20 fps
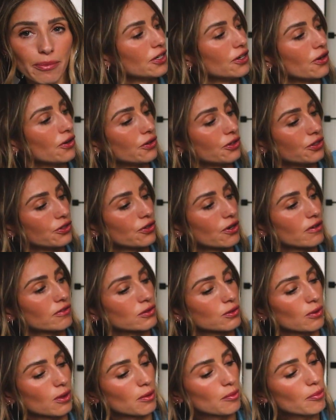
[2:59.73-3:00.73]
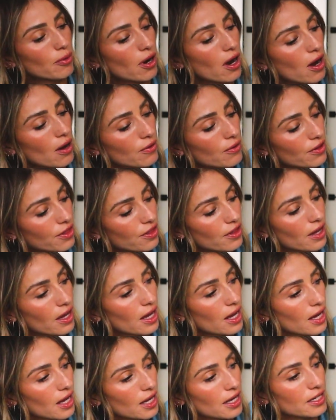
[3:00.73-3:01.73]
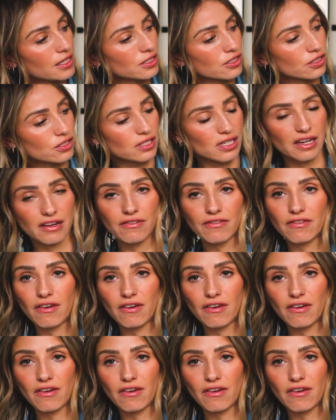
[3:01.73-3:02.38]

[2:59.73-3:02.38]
You know, you don't have to wear a bra with it. It's just like